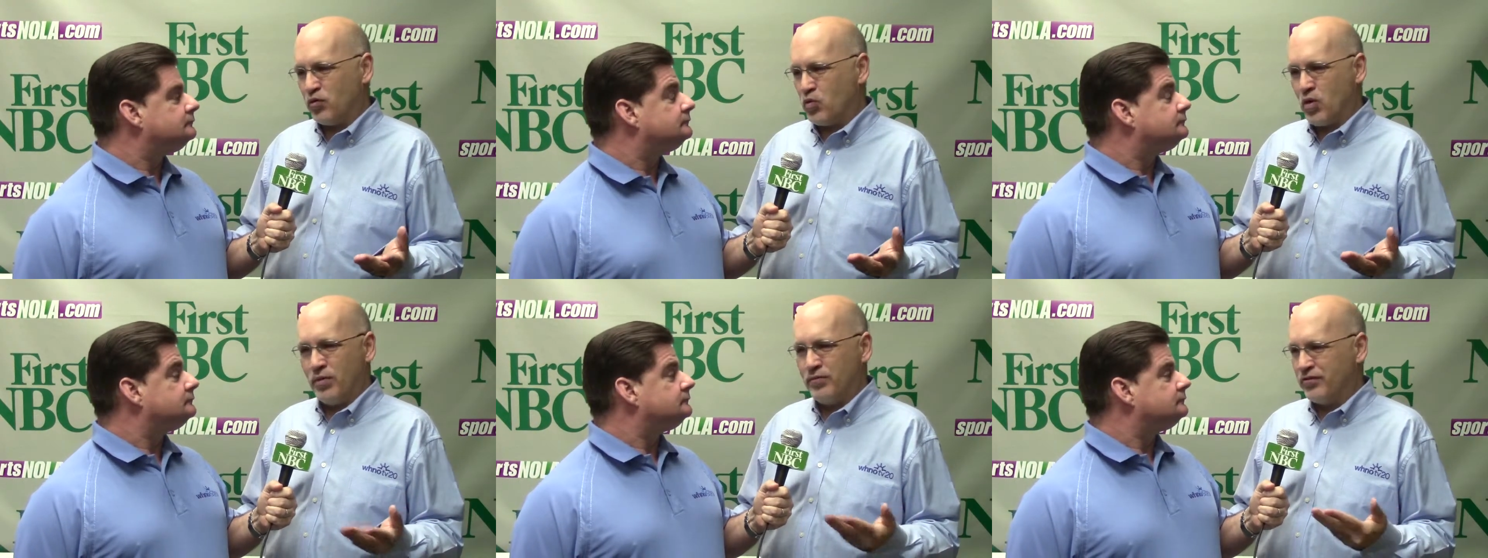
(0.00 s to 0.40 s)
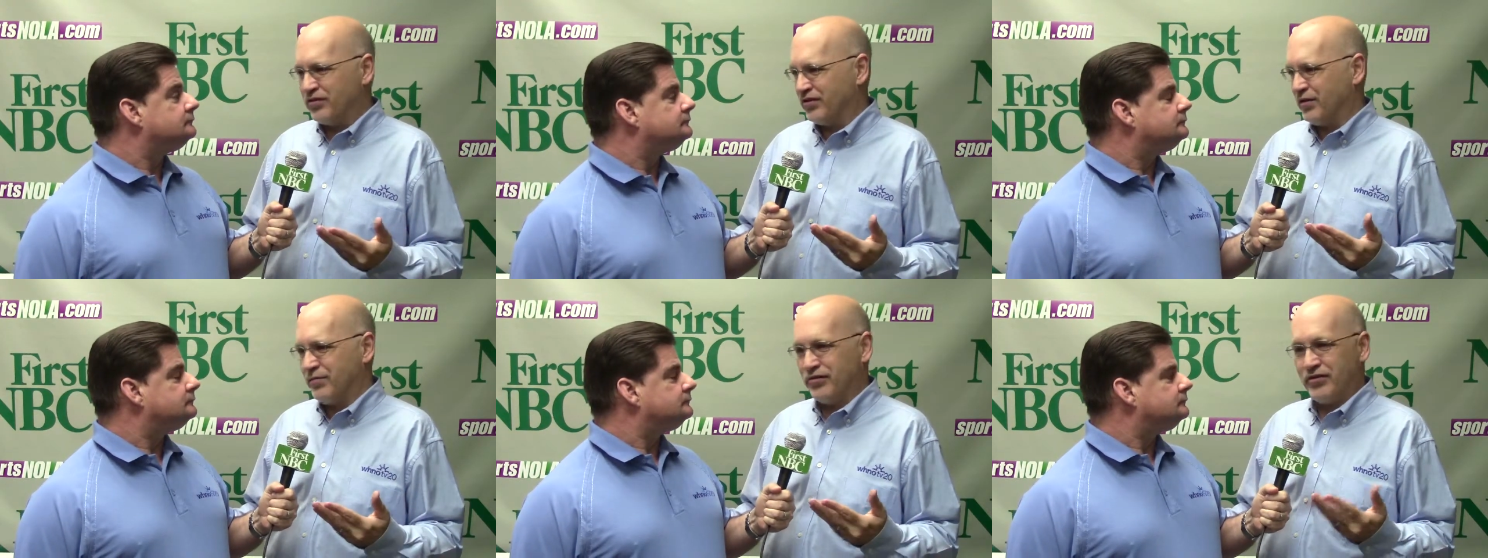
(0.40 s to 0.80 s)
Speaker 1: But one
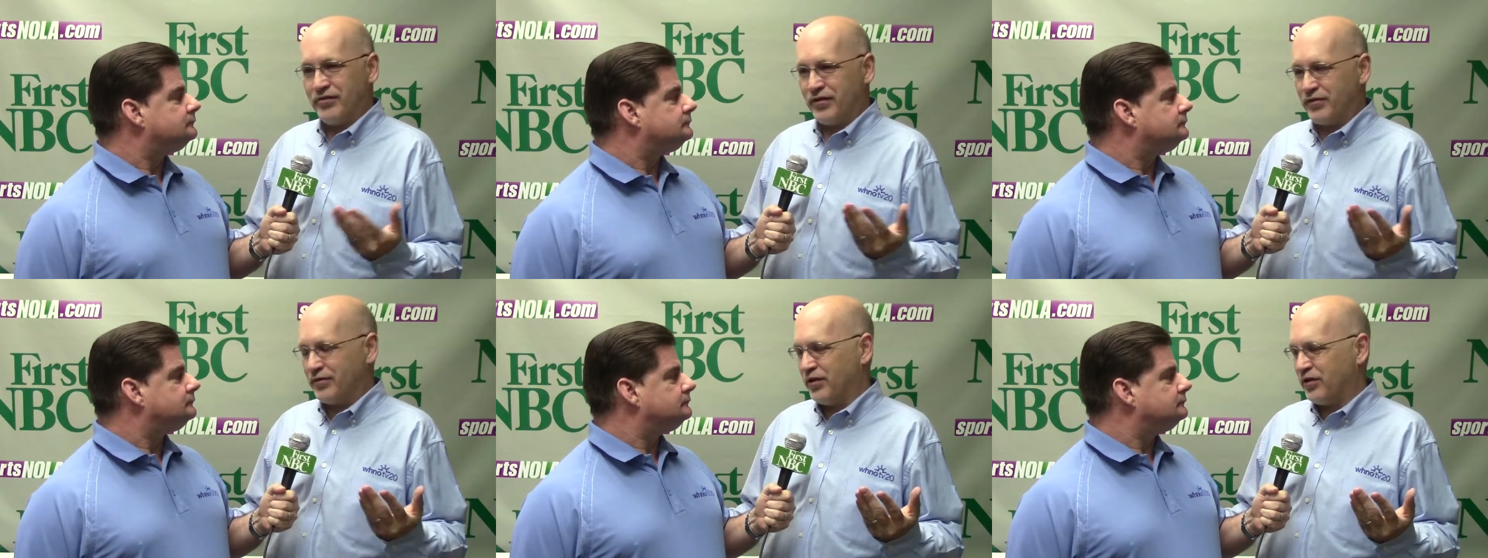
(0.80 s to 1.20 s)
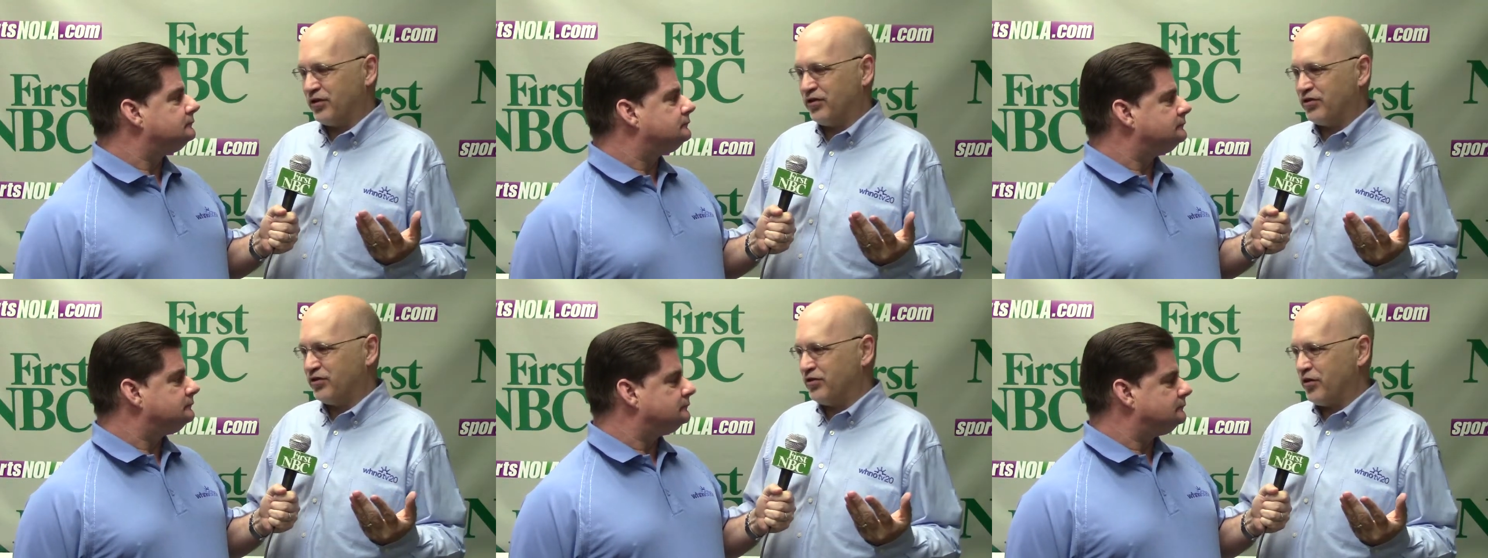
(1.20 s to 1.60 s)
was, I believe, a, a
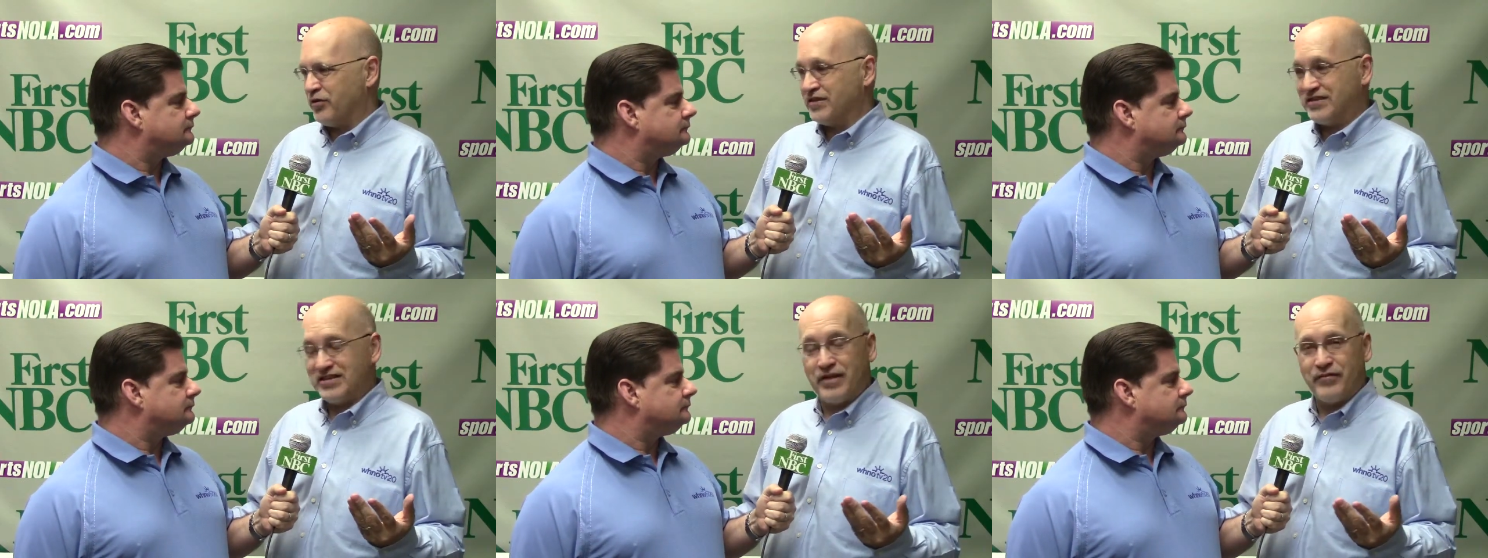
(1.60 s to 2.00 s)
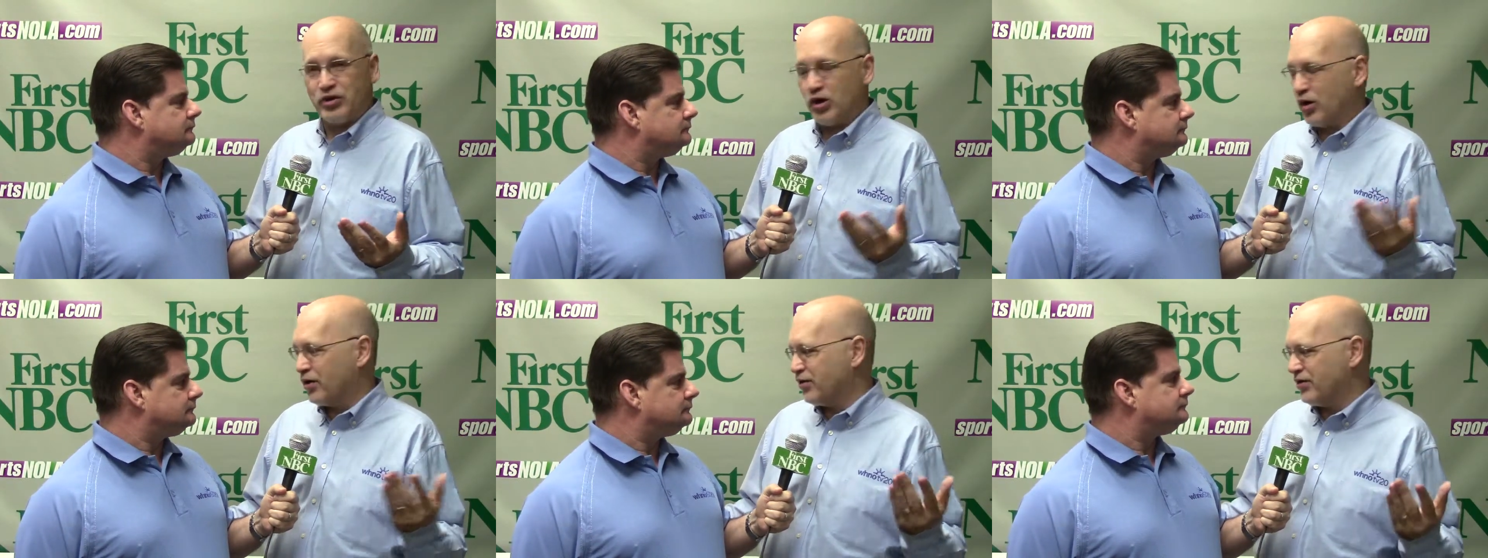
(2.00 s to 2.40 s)

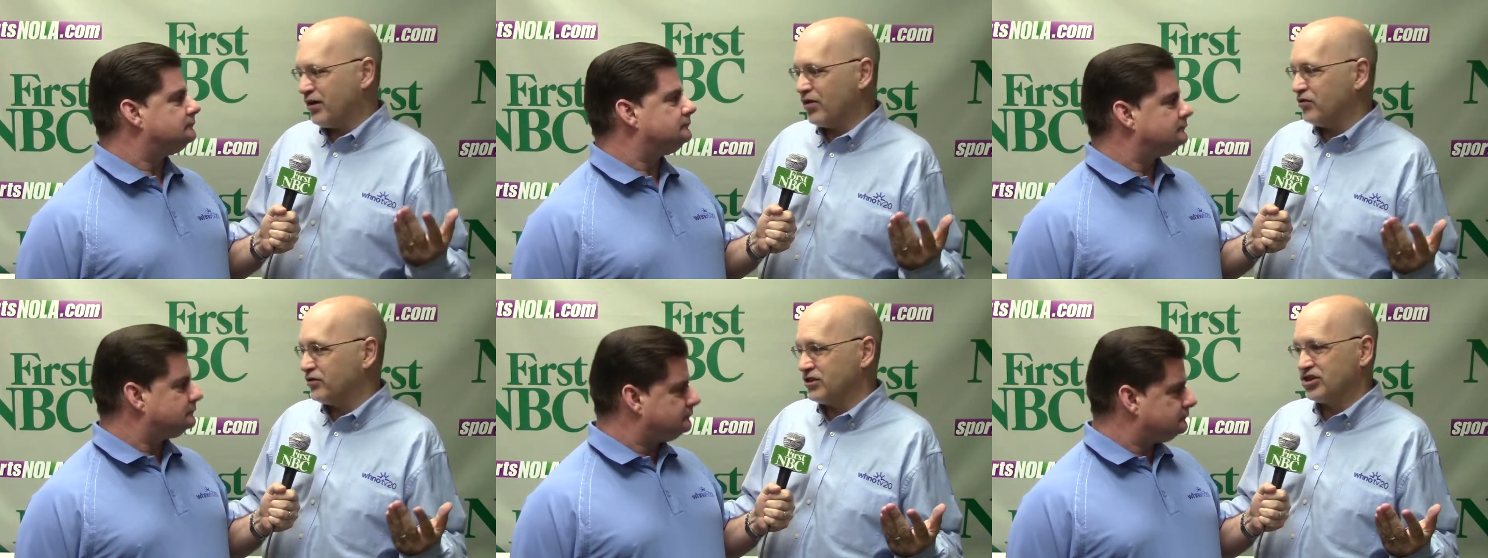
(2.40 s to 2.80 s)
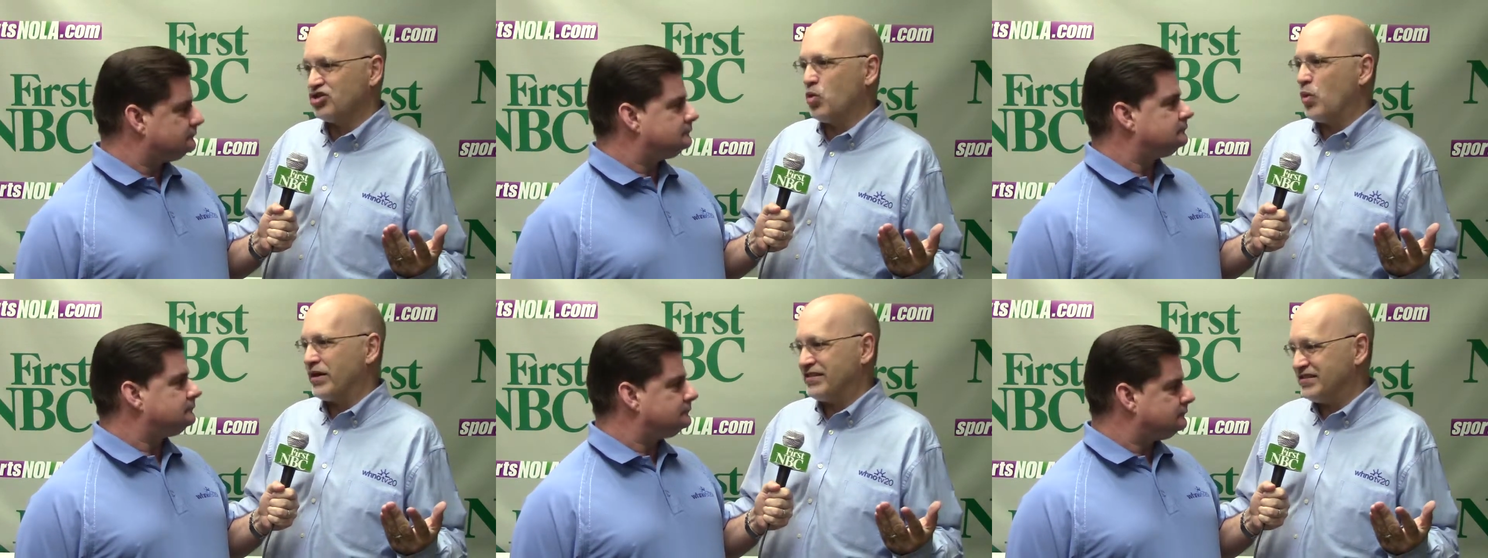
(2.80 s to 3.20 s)
37 yarder, and the other was a
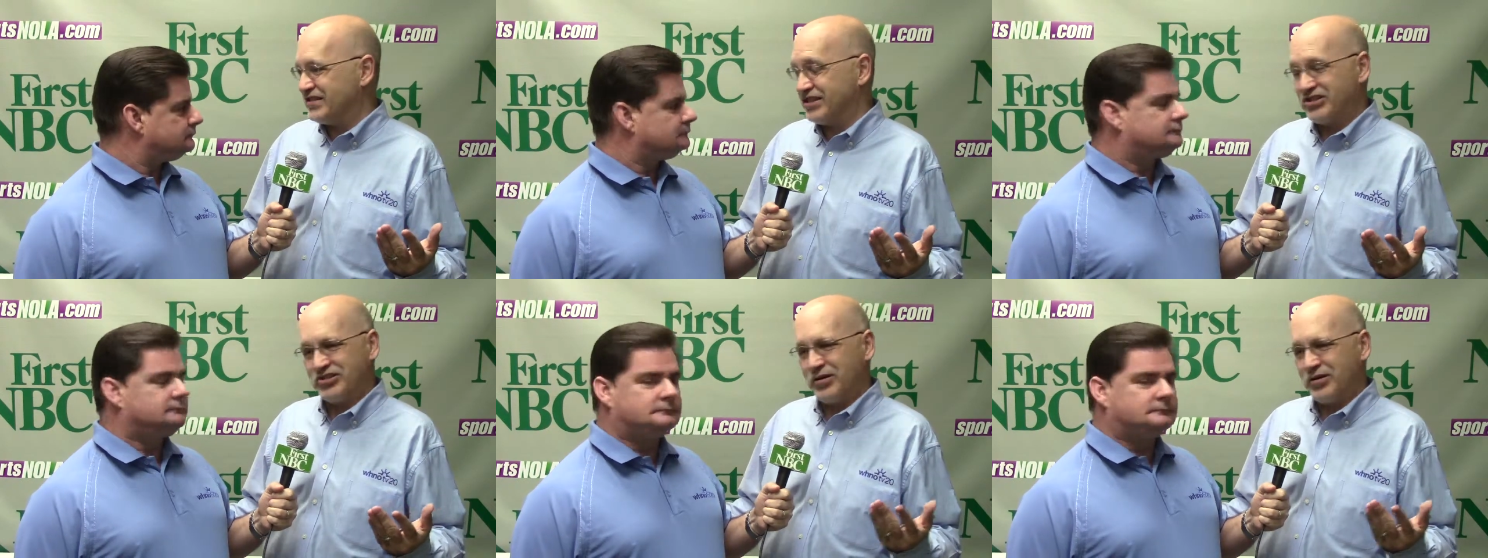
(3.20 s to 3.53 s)
26